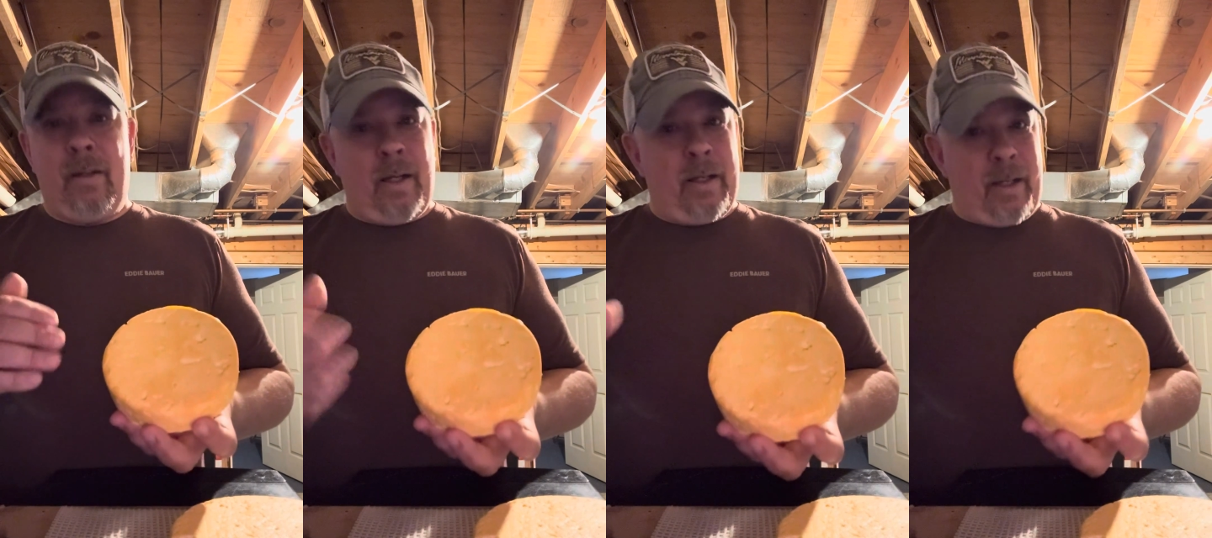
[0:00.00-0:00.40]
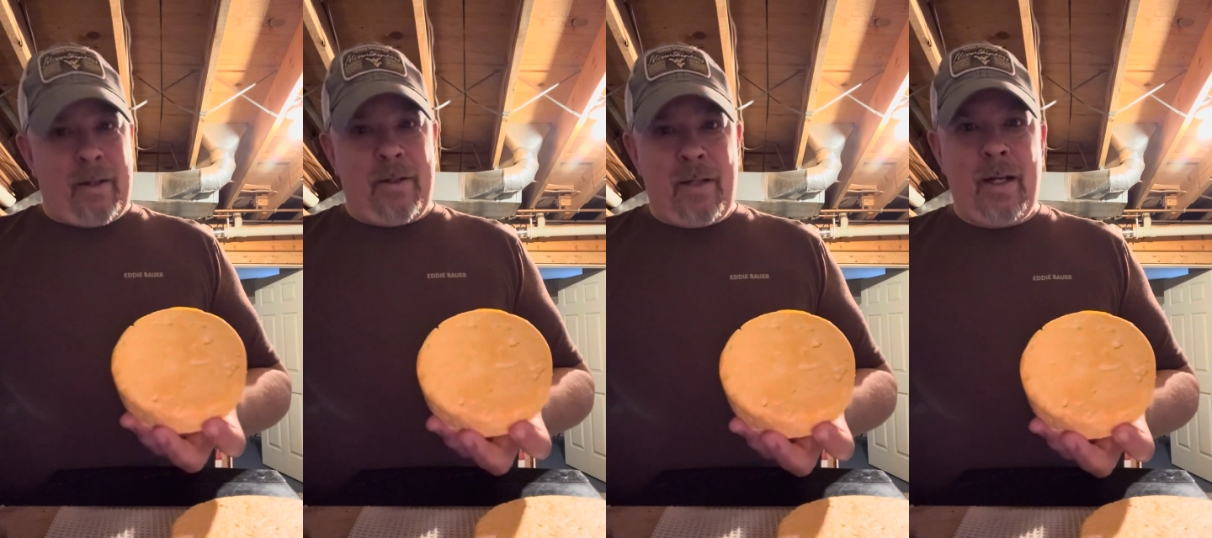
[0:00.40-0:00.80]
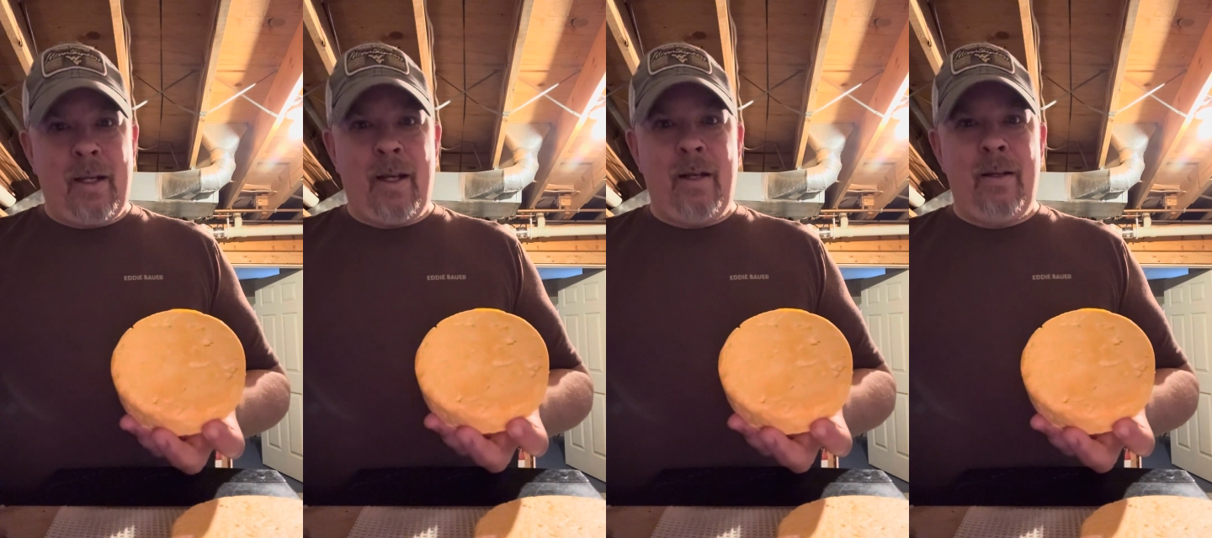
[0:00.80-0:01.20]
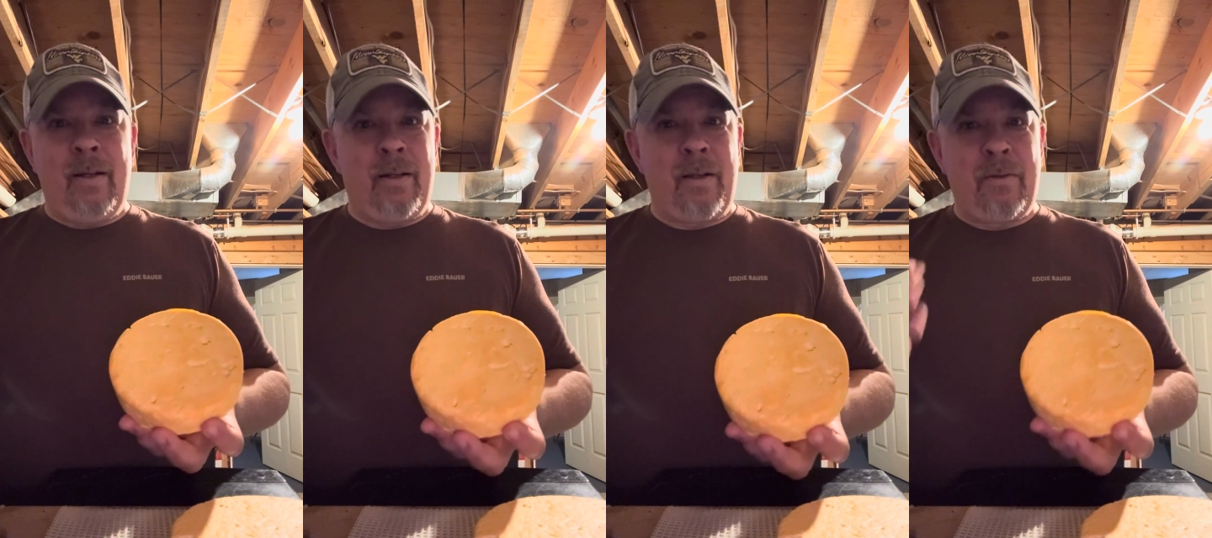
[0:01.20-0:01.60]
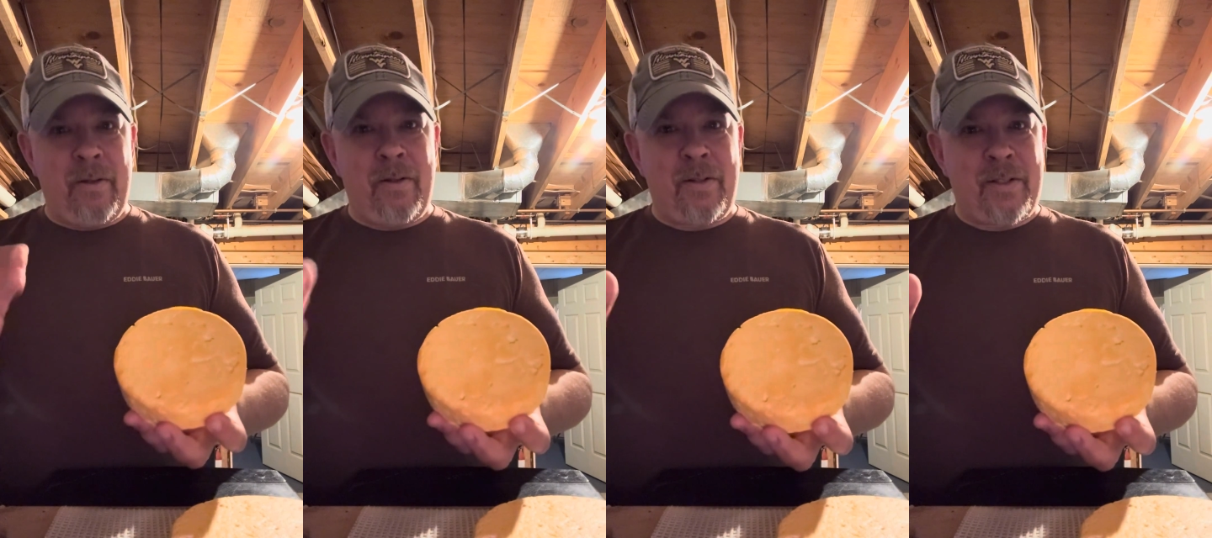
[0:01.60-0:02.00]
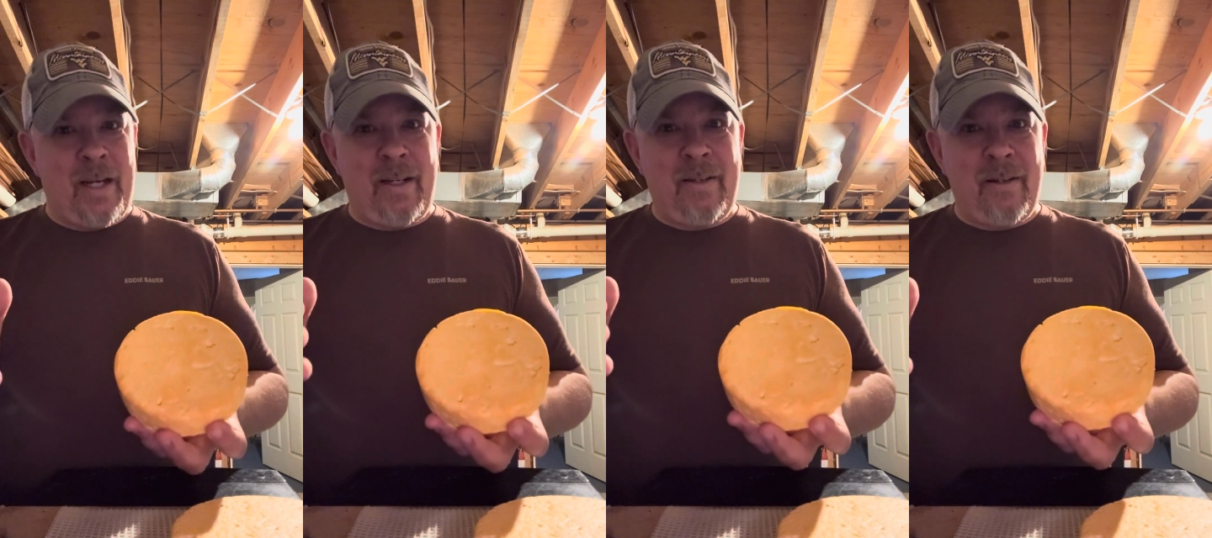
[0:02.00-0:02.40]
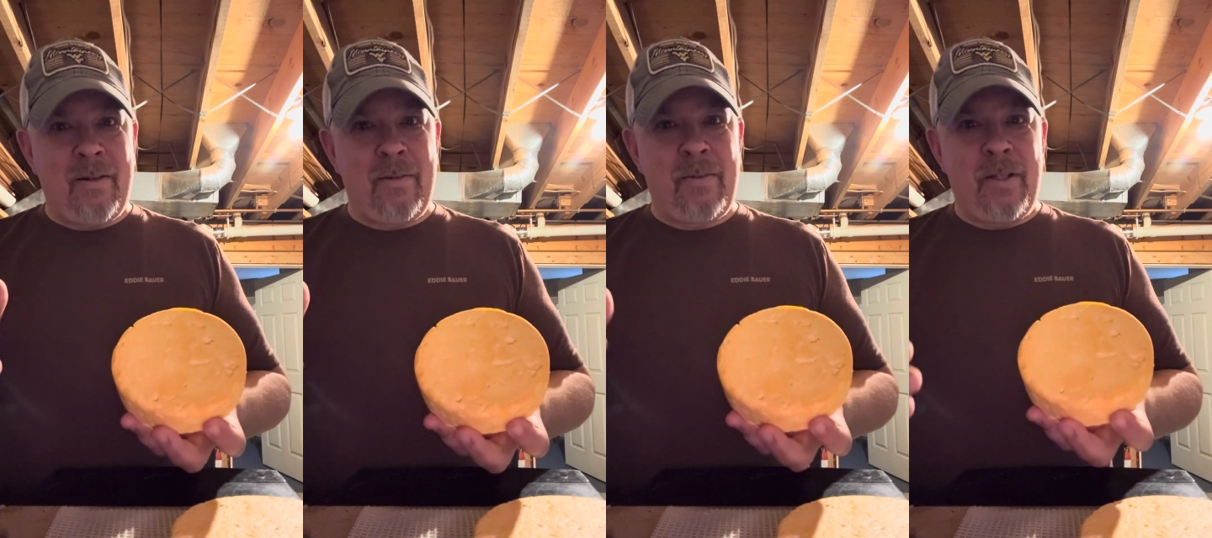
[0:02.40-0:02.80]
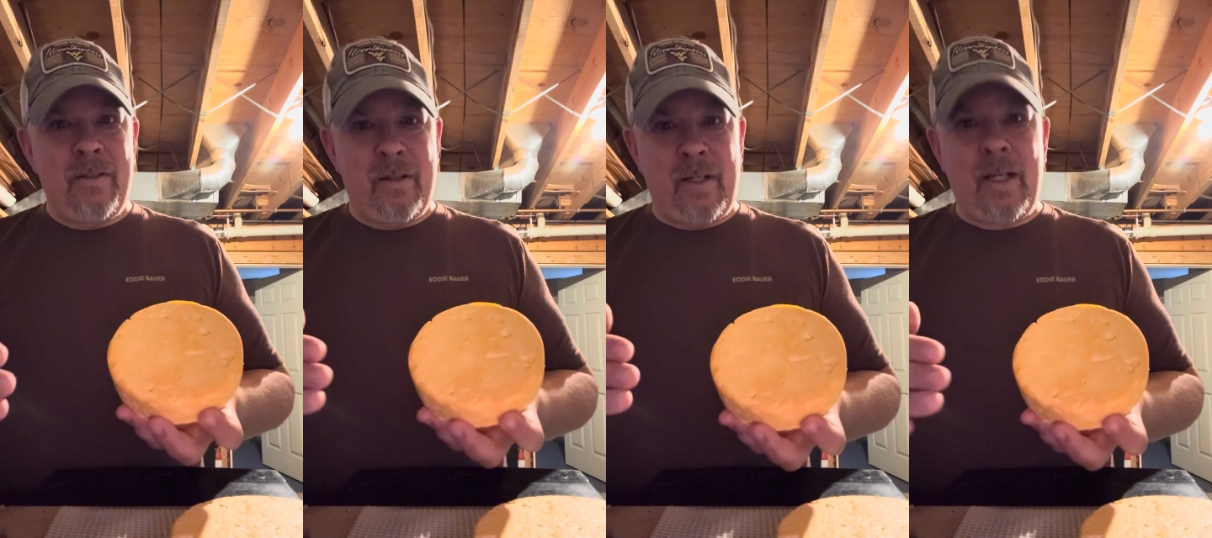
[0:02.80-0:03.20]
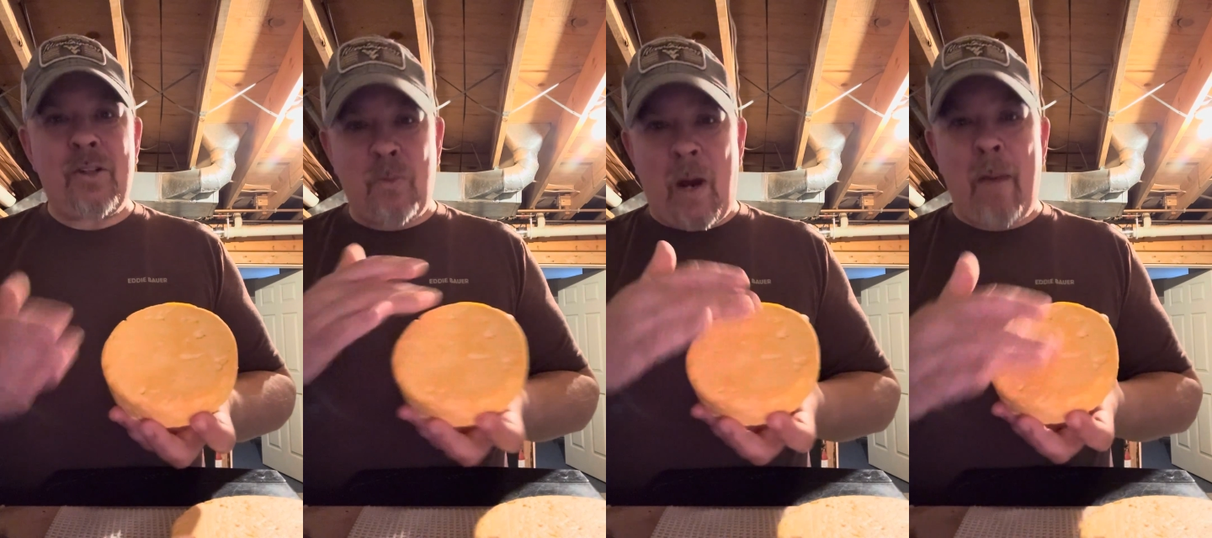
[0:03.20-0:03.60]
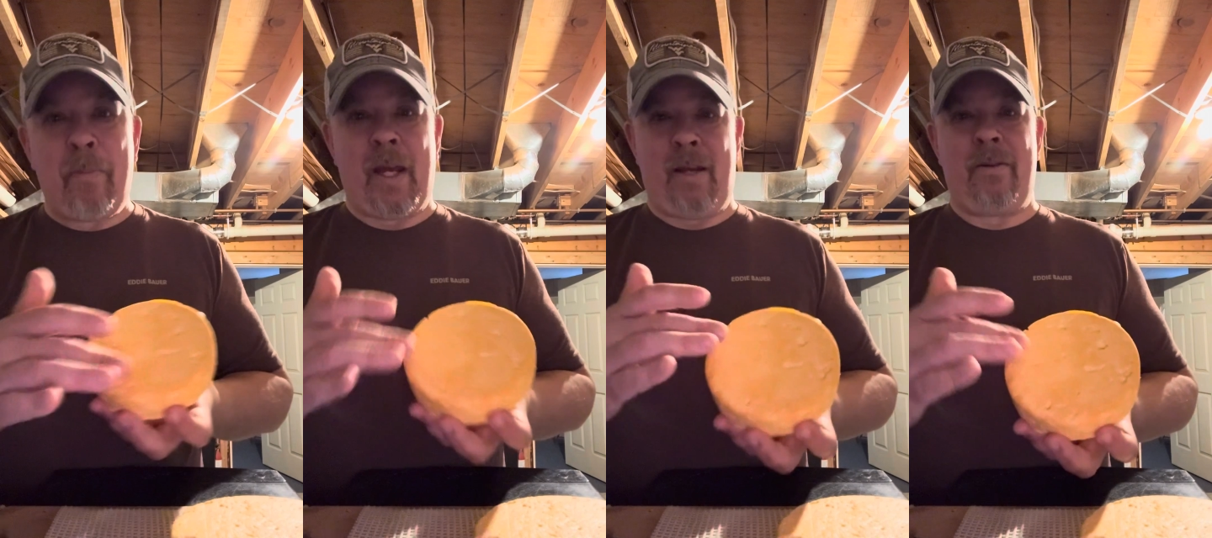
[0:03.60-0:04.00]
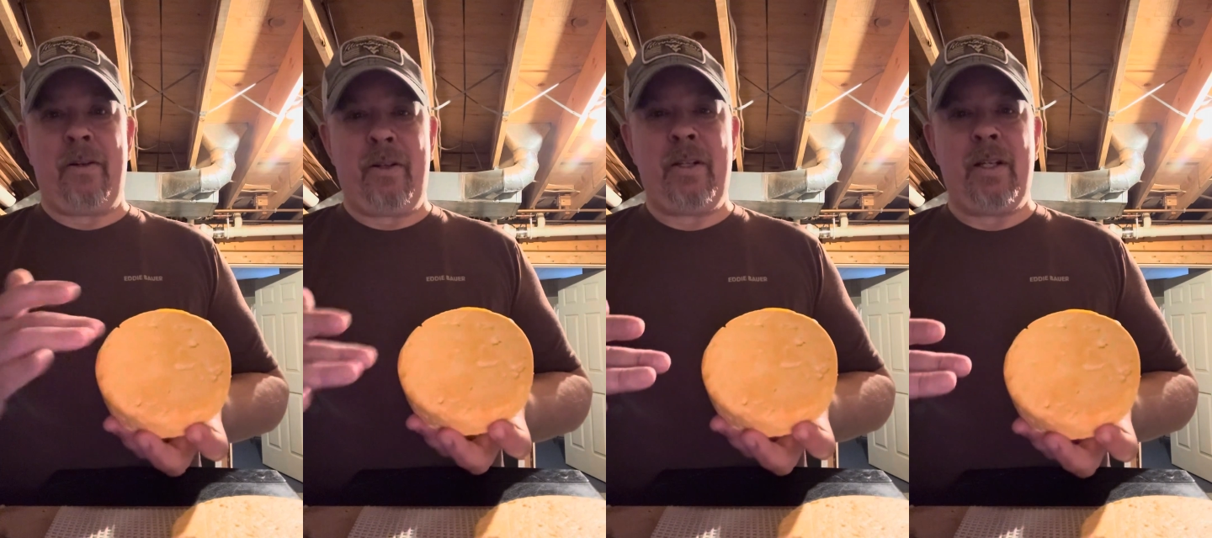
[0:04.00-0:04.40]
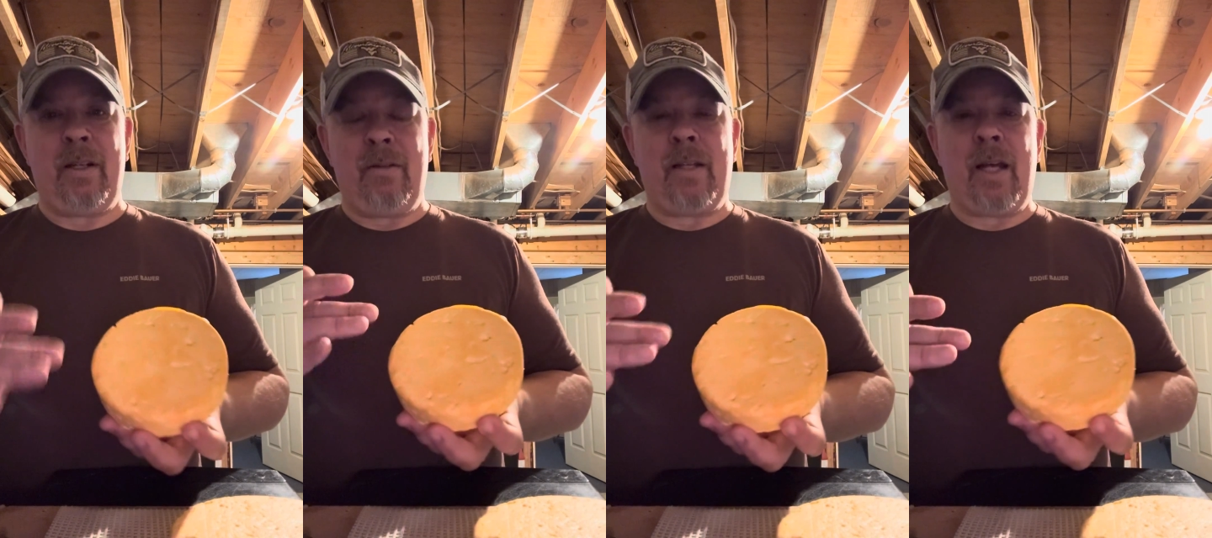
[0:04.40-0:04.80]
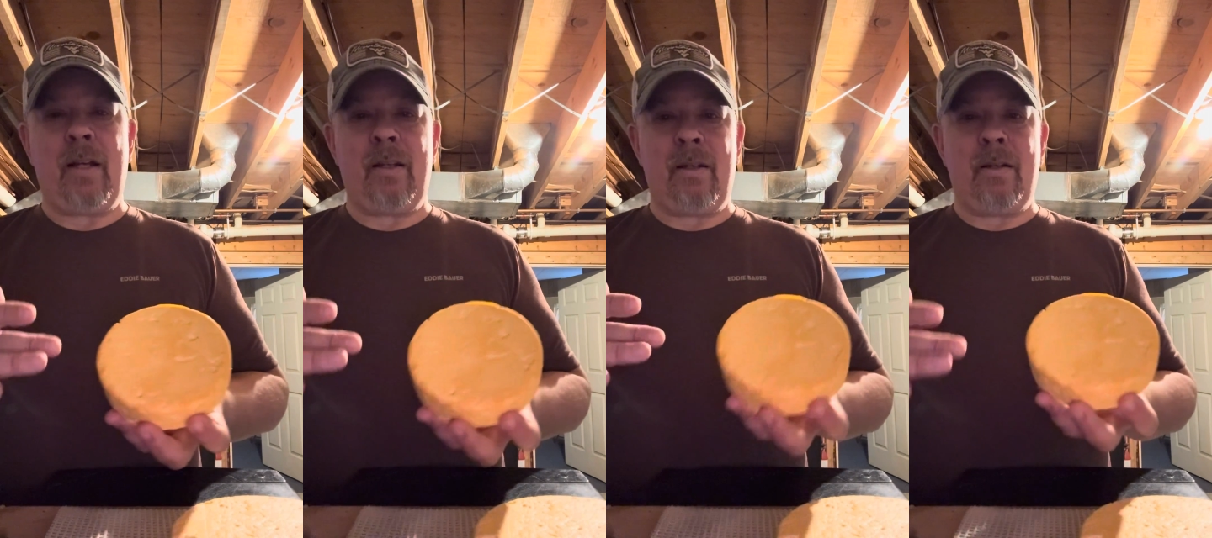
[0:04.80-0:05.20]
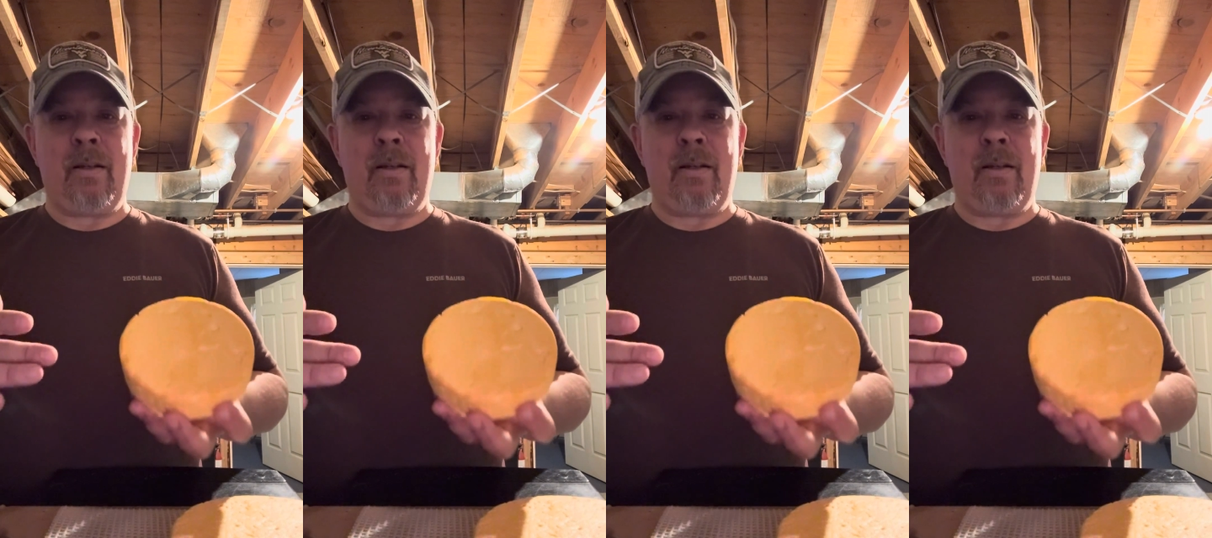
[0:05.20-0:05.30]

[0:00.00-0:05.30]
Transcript: I gotta say it again, another one of those stanky terms, you're gonna get swamp A on your cheese. You know what that is?